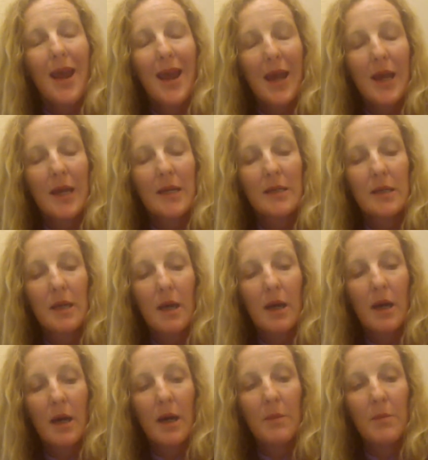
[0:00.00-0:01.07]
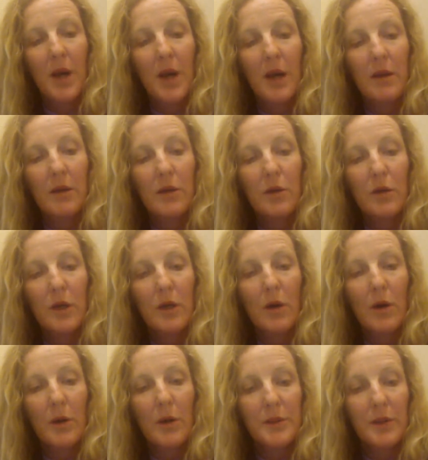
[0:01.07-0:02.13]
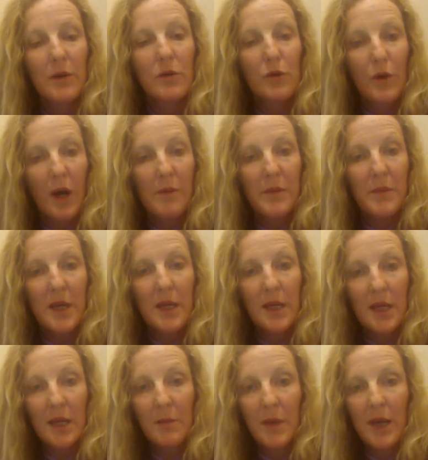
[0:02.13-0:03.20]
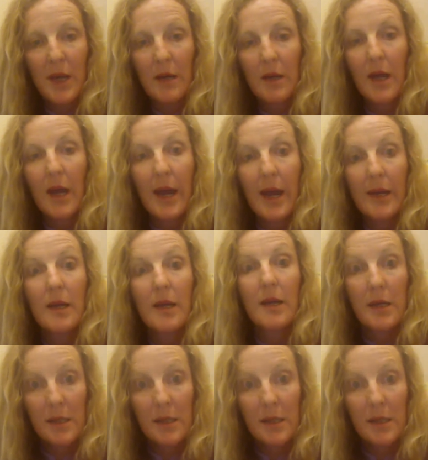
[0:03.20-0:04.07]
And you can also drop me an email at